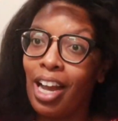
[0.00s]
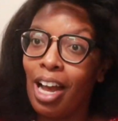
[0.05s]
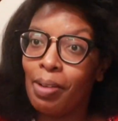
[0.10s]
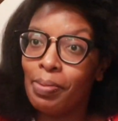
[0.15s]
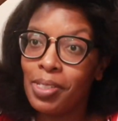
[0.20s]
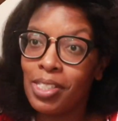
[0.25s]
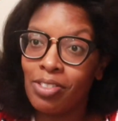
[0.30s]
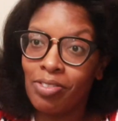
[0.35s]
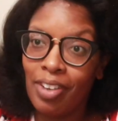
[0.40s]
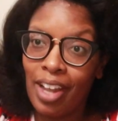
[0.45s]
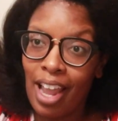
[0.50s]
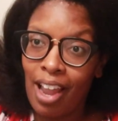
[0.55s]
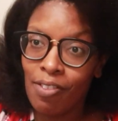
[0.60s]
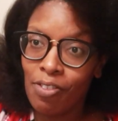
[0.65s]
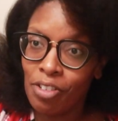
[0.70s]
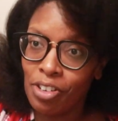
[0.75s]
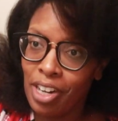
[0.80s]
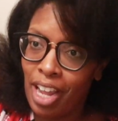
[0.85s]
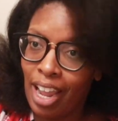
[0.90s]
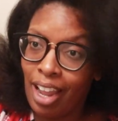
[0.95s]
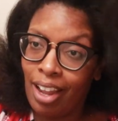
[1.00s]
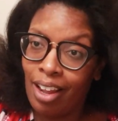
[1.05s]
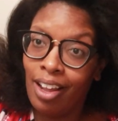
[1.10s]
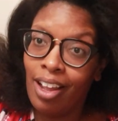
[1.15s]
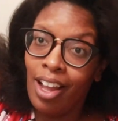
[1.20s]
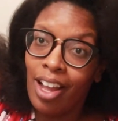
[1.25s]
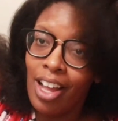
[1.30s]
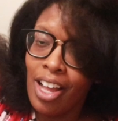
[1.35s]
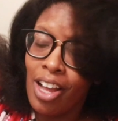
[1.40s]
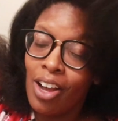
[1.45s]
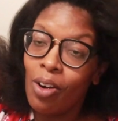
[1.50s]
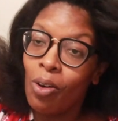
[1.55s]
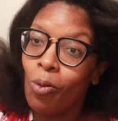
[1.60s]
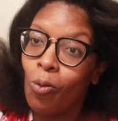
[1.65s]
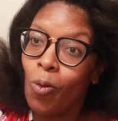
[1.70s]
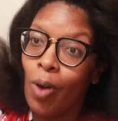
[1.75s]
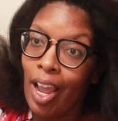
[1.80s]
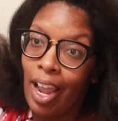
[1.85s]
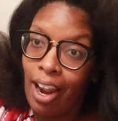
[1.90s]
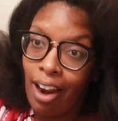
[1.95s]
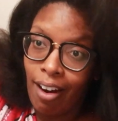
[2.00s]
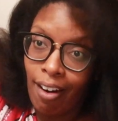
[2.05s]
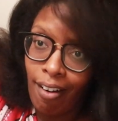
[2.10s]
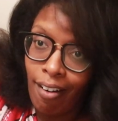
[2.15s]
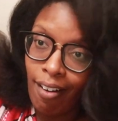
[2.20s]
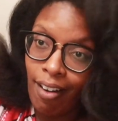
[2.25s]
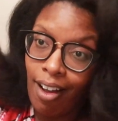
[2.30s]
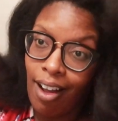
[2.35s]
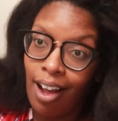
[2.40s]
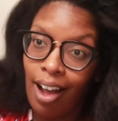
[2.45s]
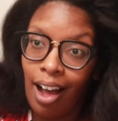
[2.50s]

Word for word: comes to everyday wear.